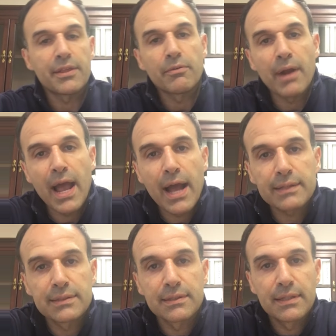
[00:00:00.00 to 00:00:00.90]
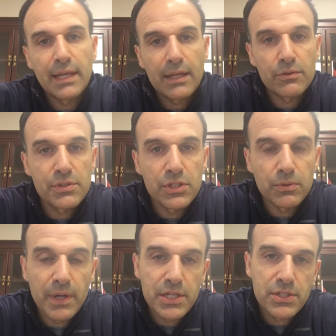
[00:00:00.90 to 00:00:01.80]
they react and handle
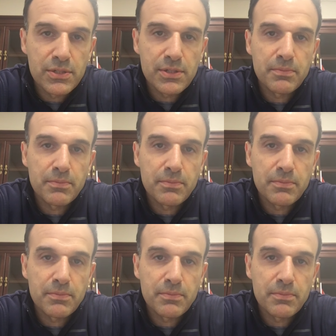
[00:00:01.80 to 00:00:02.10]
situations,